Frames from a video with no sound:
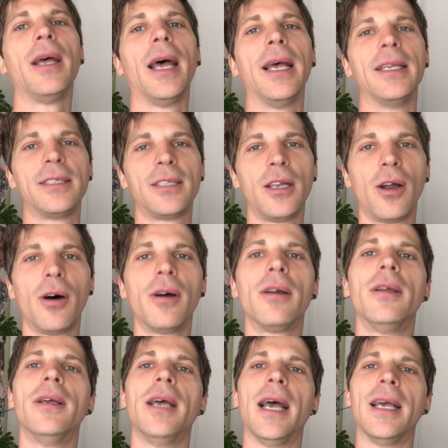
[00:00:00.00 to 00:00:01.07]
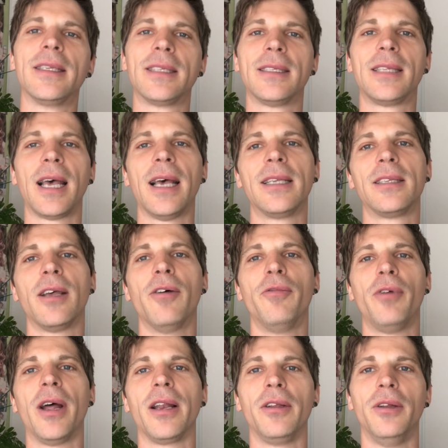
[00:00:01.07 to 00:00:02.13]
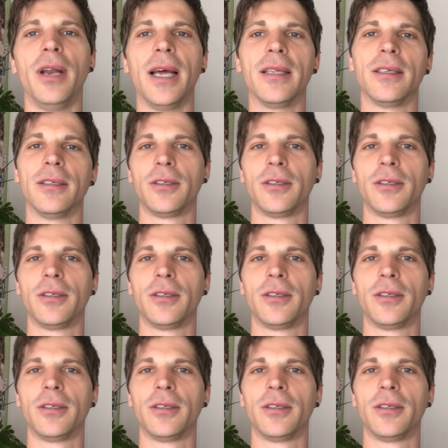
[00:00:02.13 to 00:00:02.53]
as long as it has a value ladder.